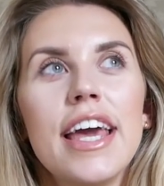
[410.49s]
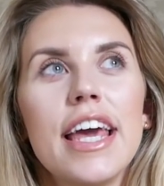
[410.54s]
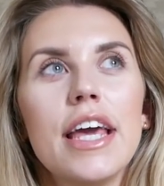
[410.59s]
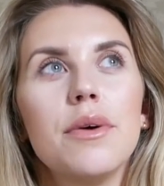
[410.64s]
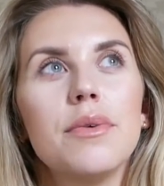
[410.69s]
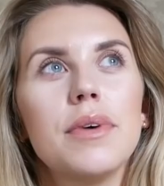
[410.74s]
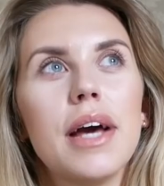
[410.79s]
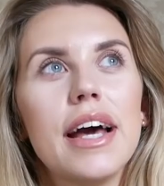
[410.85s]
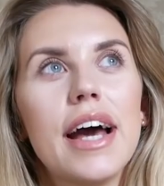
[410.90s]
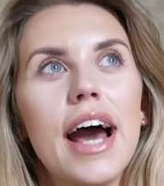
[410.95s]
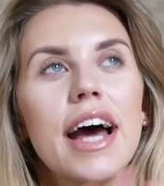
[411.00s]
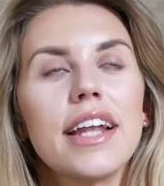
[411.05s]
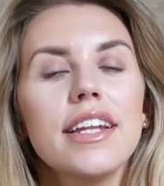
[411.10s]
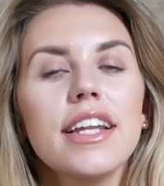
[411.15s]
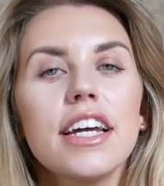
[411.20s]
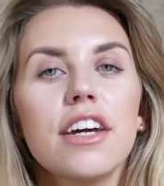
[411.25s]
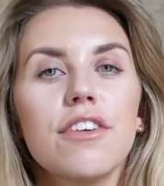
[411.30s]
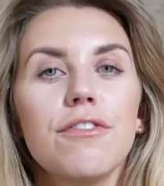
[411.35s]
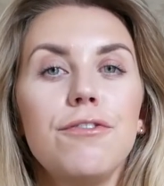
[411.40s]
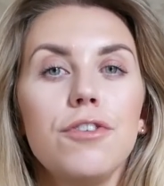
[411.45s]
it had
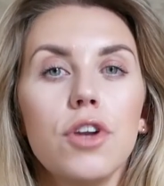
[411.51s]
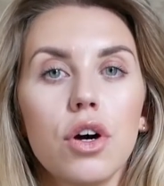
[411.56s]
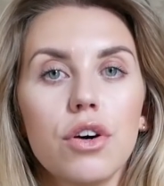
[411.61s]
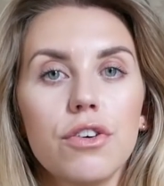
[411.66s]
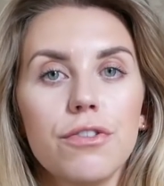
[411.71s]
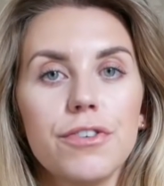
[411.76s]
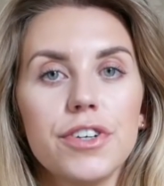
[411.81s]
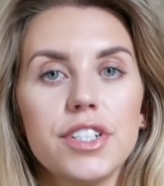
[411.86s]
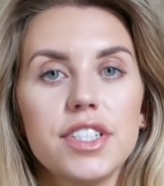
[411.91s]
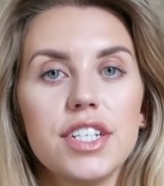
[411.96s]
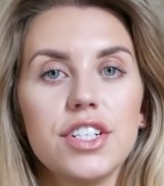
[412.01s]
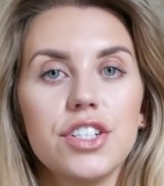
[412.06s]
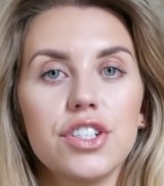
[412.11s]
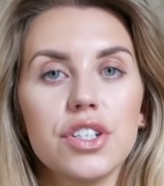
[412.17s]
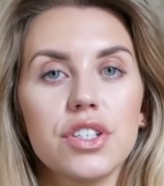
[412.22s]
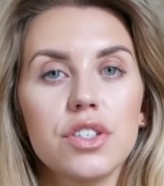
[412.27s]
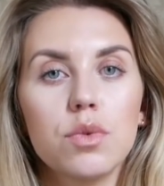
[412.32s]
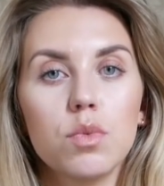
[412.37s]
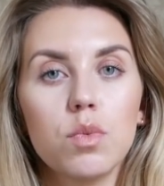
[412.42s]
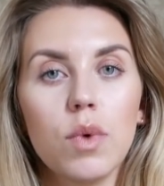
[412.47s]
like vlog footage
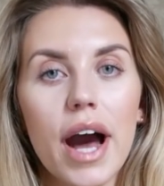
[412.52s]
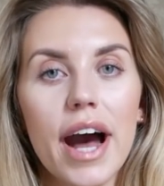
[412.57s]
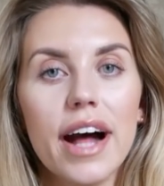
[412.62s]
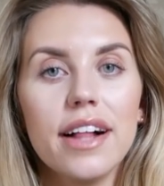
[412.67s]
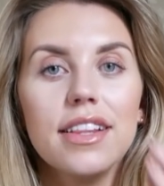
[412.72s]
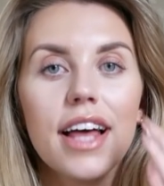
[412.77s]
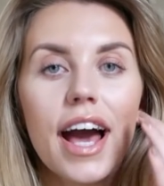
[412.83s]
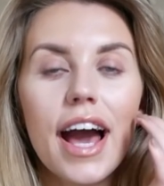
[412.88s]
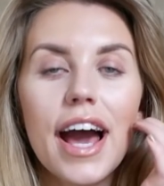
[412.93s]
as well